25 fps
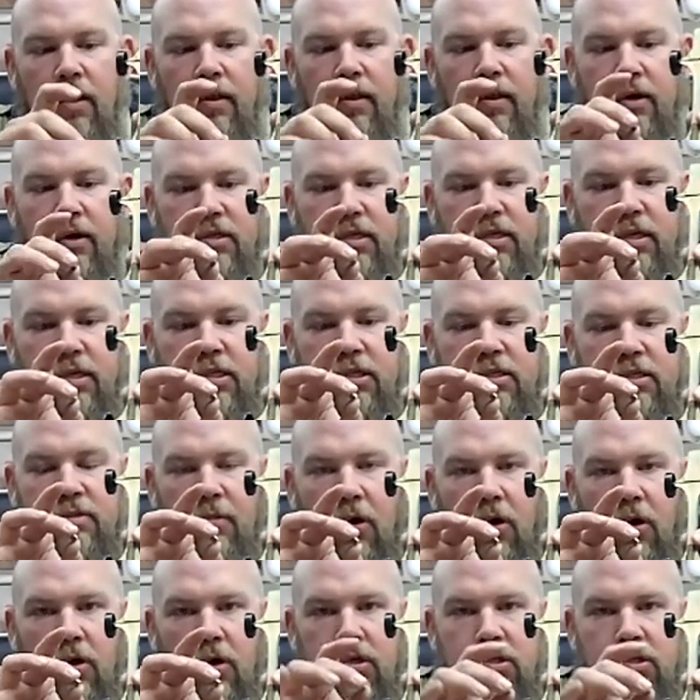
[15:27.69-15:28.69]
there's these
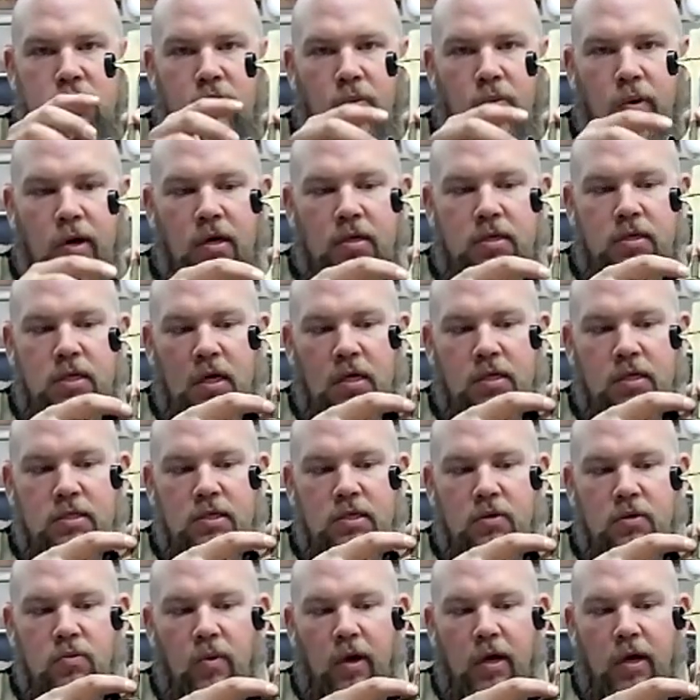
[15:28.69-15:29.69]
small square
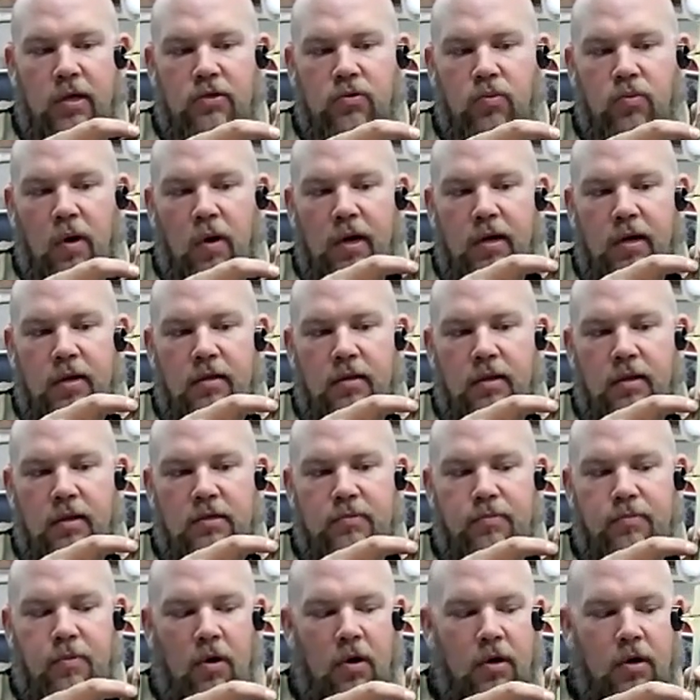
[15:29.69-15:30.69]
tungsten weights right in this
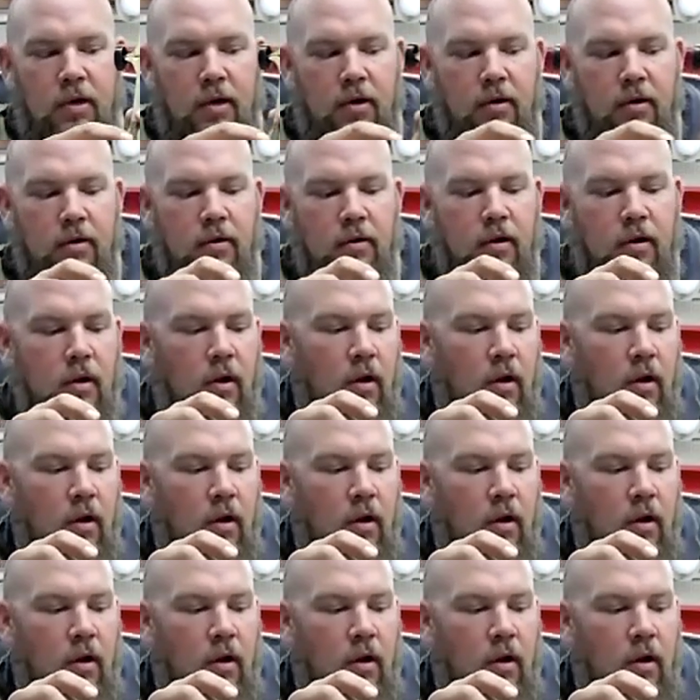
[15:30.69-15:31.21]
part here.